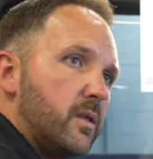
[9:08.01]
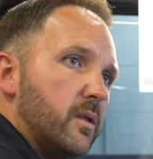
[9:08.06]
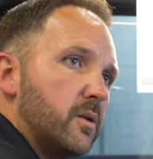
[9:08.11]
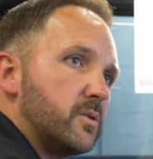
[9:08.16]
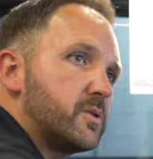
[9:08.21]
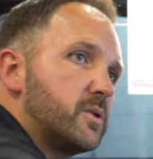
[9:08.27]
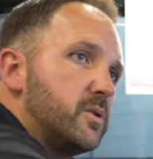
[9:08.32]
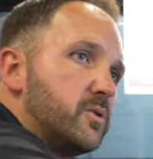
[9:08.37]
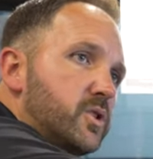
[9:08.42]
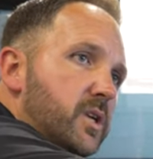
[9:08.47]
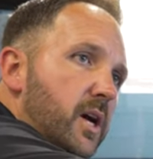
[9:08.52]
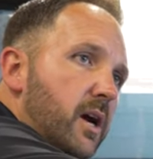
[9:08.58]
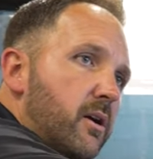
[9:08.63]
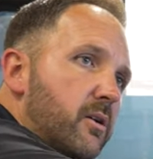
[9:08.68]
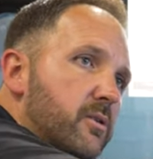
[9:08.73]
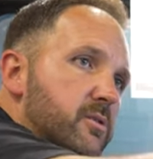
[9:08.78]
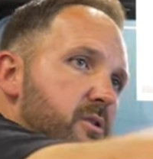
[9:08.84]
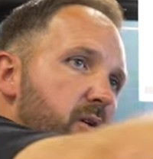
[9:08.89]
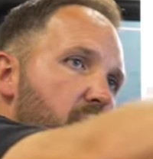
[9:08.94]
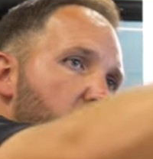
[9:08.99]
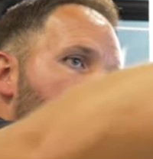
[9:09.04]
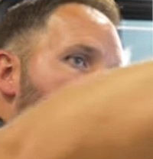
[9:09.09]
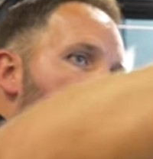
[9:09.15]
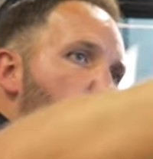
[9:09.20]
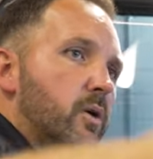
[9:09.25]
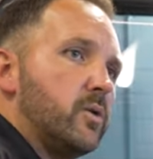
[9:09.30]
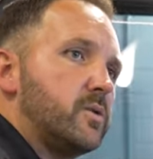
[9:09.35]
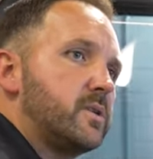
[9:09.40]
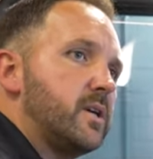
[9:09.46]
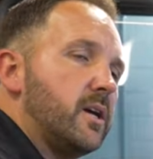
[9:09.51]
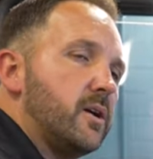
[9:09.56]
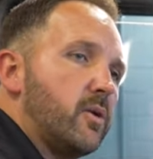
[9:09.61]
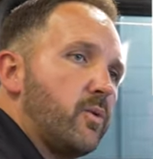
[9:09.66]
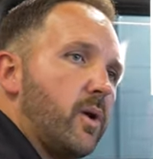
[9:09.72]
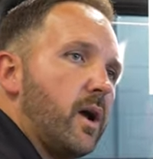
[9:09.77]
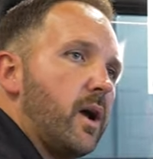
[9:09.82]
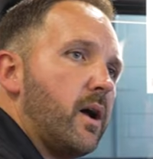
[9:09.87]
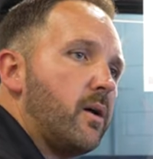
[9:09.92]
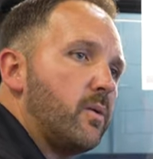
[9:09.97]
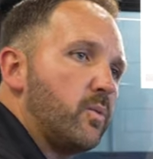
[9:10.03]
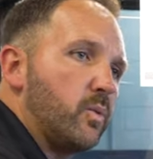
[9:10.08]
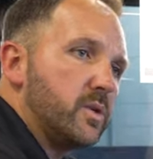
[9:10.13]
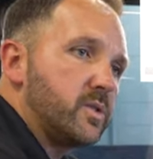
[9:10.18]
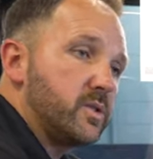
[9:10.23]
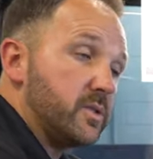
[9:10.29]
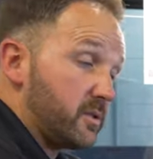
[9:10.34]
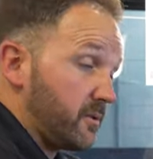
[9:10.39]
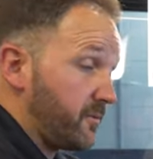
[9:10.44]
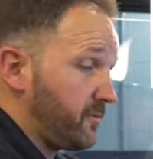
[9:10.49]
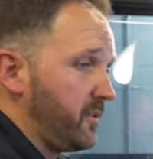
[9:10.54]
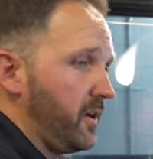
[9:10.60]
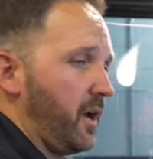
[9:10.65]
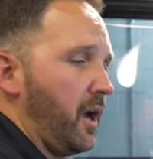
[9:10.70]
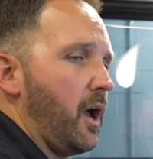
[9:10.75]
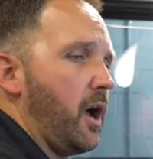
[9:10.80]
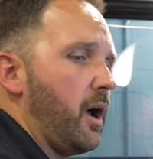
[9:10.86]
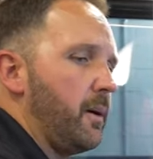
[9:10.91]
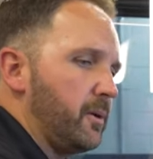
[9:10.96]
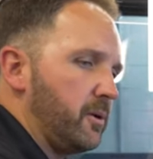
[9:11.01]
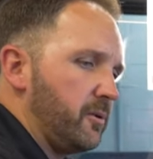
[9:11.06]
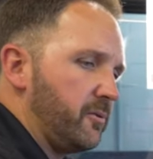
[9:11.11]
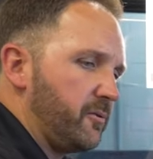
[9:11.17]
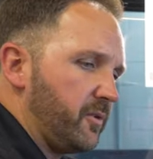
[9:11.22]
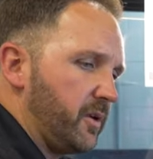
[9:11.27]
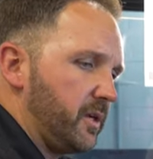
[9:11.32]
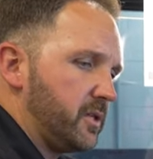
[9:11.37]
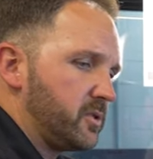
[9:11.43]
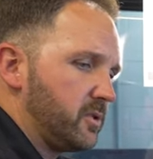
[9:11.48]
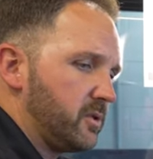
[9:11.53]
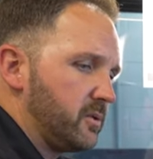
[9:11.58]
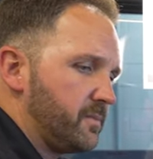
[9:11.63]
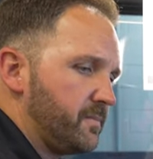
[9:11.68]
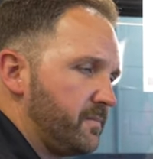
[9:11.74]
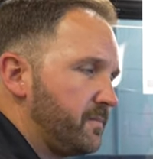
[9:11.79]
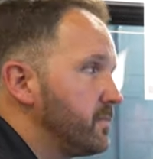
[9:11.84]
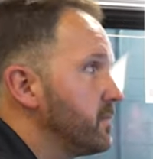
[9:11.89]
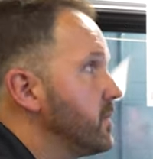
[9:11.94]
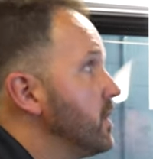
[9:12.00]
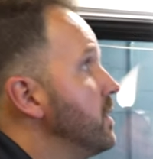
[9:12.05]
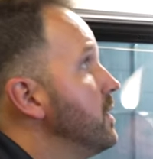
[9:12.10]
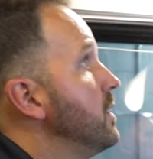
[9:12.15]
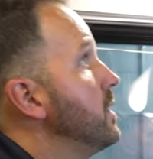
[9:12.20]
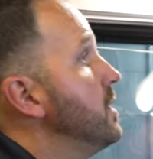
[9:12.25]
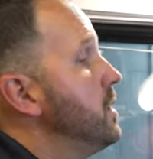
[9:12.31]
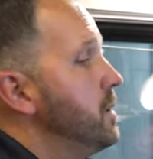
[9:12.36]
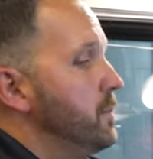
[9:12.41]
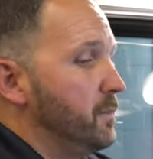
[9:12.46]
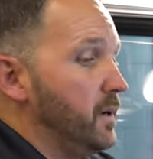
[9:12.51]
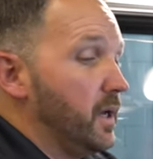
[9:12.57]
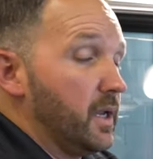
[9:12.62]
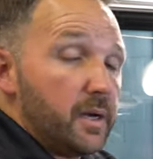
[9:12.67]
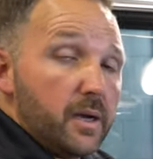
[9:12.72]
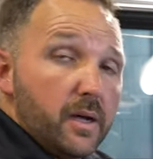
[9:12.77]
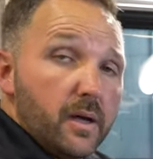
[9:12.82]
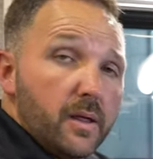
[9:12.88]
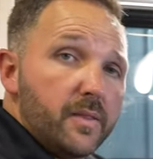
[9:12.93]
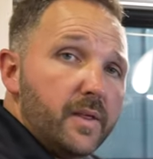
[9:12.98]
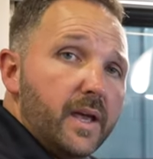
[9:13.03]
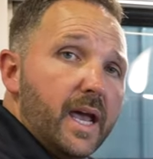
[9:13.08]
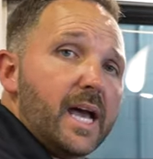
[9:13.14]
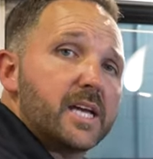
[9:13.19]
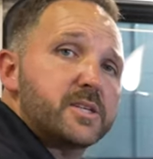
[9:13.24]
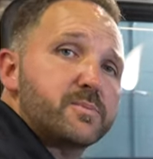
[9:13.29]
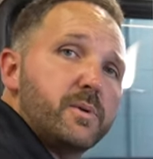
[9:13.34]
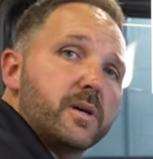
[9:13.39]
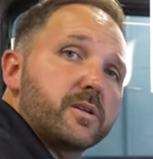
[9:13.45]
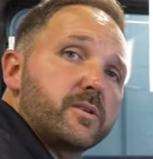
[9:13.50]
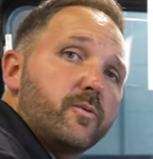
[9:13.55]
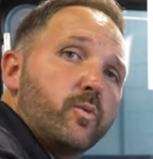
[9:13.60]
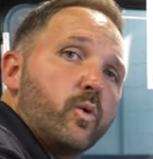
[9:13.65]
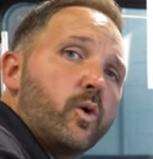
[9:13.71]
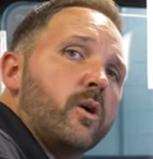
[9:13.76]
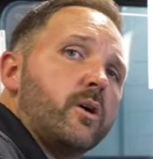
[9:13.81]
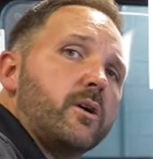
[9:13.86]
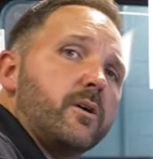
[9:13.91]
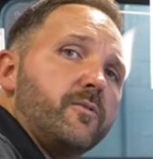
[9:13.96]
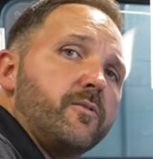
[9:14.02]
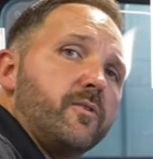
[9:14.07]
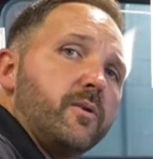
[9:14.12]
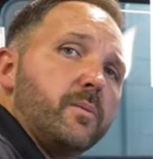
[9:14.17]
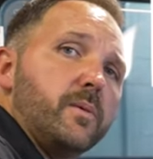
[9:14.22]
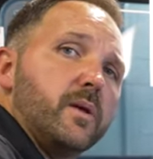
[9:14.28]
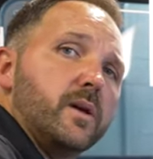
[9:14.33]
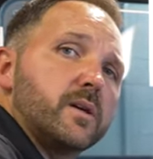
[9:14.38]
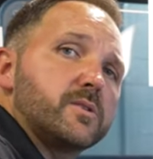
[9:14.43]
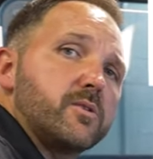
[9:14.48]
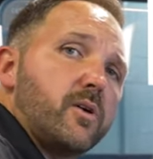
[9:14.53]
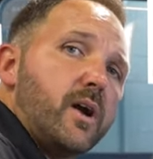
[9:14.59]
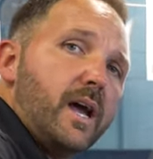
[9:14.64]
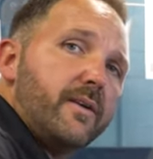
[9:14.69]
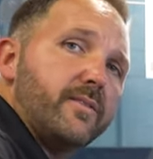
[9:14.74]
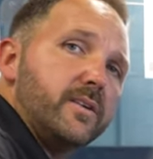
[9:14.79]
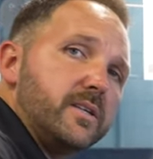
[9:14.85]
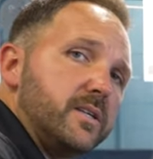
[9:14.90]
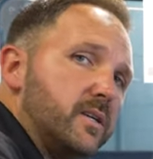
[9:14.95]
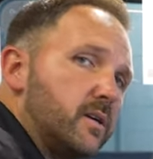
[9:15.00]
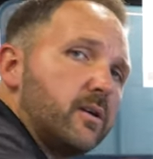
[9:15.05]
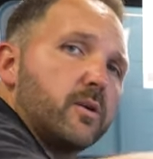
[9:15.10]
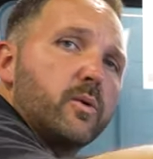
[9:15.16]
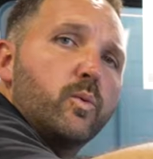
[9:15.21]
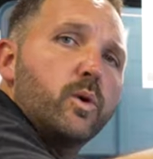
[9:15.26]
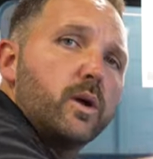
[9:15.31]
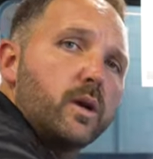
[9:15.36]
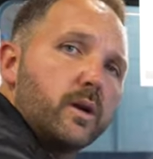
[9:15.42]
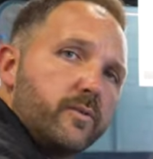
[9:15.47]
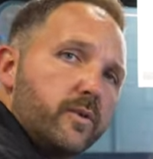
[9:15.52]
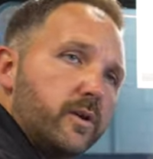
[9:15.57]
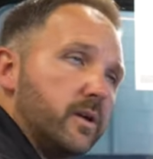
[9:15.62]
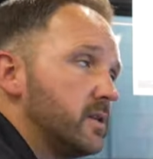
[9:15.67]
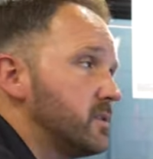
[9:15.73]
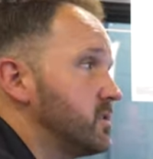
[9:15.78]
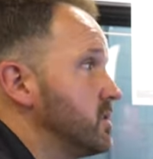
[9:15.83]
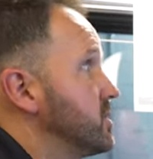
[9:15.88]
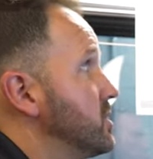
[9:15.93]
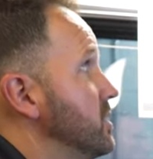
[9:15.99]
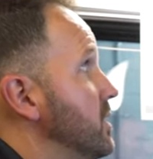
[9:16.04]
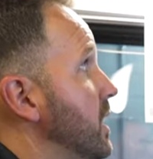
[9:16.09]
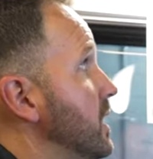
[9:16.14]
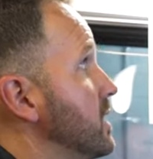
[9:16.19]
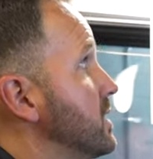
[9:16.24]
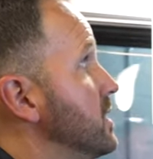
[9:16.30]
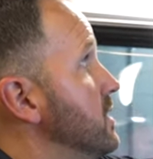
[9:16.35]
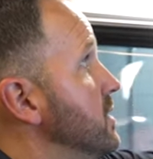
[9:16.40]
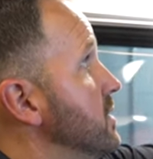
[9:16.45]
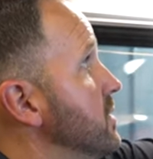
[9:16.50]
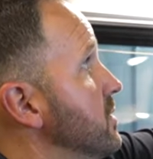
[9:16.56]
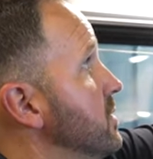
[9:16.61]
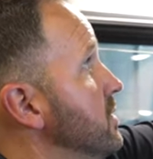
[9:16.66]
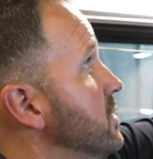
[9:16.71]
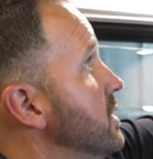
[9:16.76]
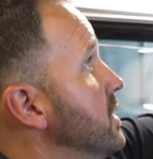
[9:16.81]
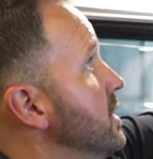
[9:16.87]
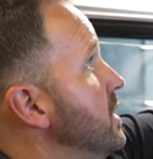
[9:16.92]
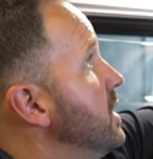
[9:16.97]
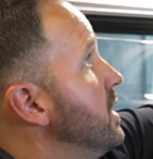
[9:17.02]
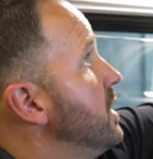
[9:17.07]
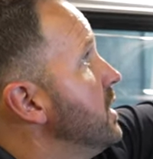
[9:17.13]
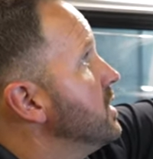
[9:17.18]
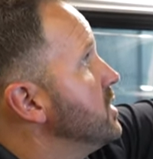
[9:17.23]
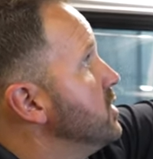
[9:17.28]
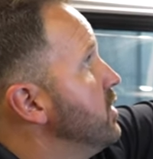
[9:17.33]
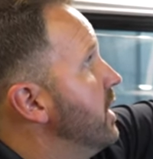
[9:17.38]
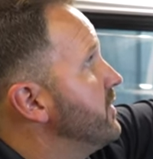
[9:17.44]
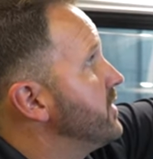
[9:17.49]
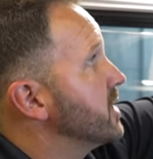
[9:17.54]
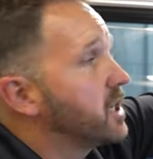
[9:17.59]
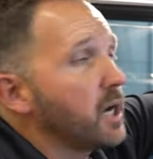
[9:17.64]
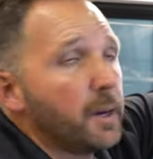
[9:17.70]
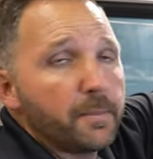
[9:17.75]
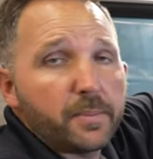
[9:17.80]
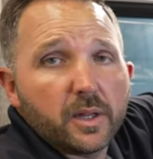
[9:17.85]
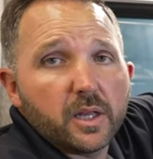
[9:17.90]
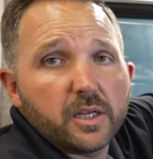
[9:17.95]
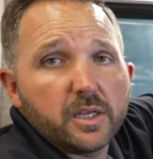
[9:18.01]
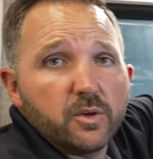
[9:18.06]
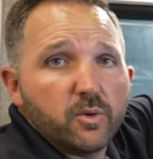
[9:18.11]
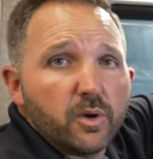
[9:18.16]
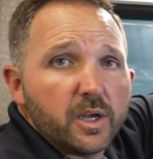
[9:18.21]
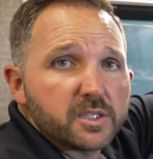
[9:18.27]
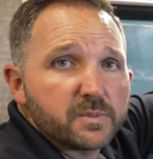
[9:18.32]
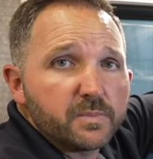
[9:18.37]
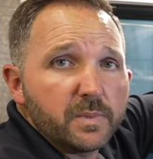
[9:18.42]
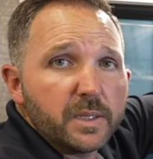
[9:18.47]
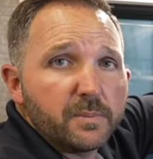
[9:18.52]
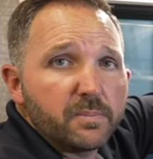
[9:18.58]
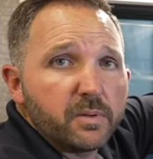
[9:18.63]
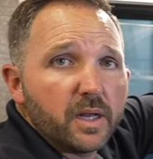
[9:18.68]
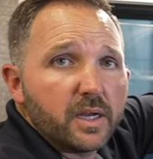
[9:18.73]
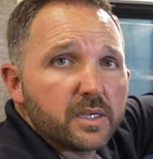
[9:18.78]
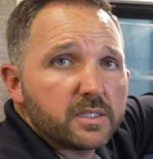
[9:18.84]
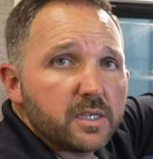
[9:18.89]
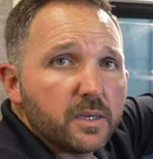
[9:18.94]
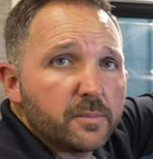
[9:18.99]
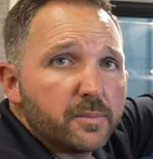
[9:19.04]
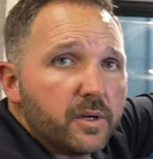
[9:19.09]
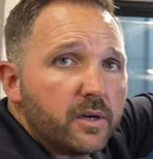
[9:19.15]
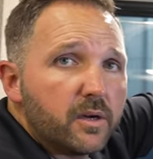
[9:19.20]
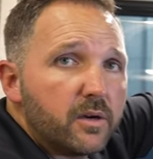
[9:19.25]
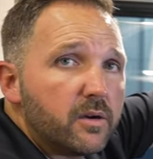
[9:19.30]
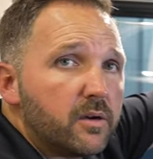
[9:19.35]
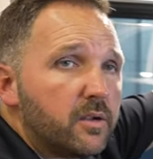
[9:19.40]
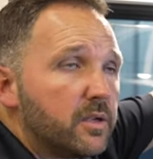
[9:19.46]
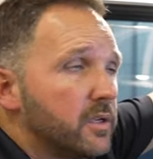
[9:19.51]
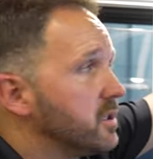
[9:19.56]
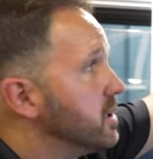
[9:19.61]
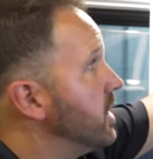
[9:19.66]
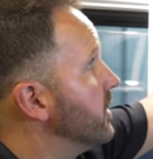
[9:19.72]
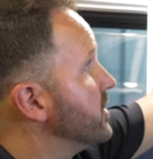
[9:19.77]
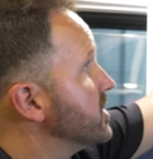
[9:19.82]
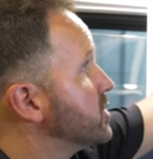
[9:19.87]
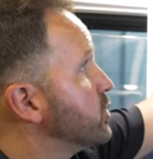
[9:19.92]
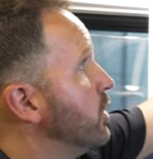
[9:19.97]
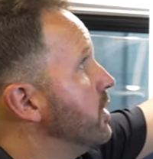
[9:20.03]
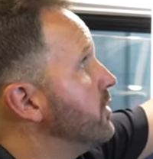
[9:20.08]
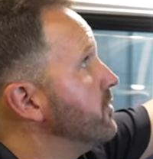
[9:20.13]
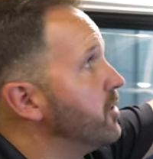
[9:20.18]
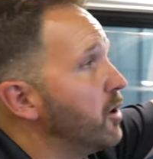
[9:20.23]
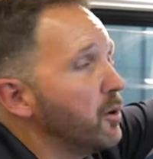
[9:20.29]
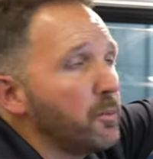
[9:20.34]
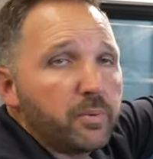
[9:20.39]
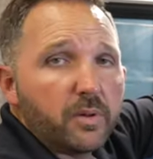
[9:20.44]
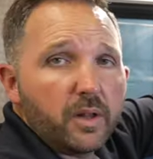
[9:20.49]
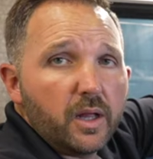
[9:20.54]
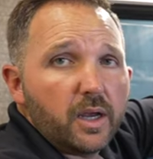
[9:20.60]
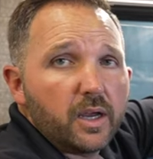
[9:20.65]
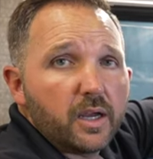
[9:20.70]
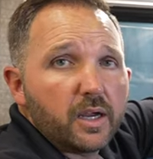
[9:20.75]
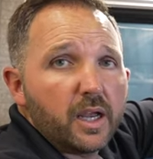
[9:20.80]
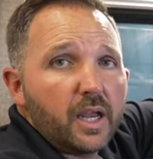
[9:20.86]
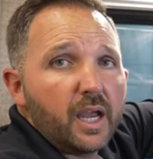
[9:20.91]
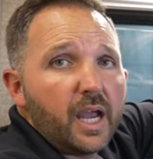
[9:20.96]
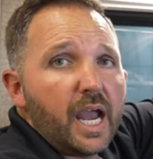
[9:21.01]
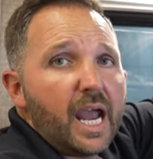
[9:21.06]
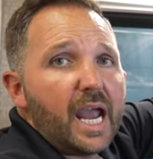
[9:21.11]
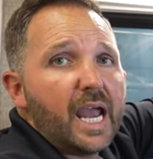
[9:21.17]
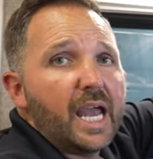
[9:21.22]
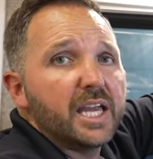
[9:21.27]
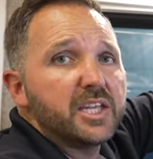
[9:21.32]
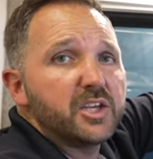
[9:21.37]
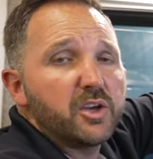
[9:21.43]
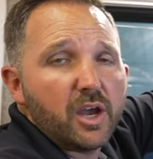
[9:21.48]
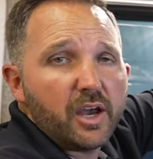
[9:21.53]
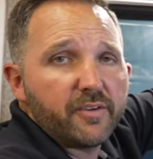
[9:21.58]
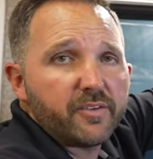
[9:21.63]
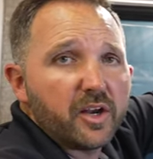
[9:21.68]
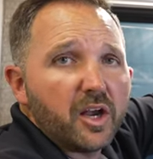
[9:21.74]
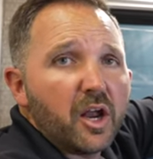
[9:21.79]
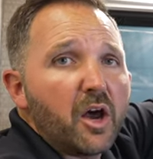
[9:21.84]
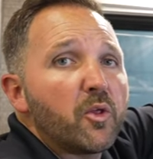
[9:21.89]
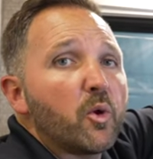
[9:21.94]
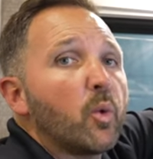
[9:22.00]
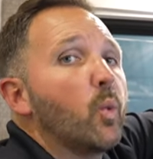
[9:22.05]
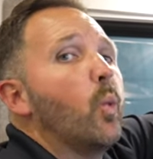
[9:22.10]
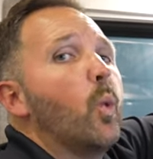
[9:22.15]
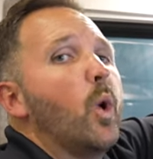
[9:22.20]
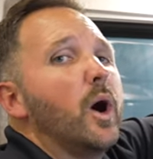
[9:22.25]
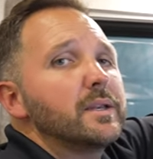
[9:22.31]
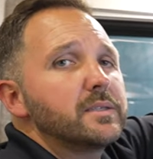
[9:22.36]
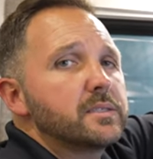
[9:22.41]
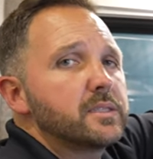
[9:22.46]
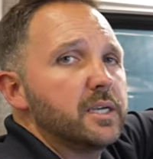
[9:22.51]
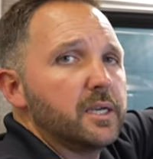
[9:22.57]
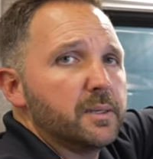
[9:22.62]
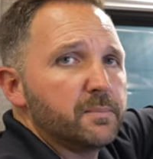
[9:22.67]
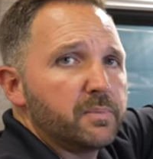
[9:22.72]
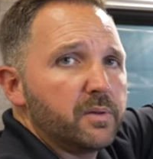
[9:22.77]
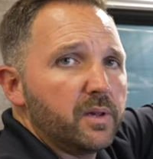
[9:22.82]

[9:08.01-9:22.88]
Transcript: Those two chairs rotate around, which is a phenomenal feature. But the aspect of working from this, or having dinner, or whatever it is that you like to do, you have a couple of USB plugs up here, you have a 12-volt plug, and you have another 110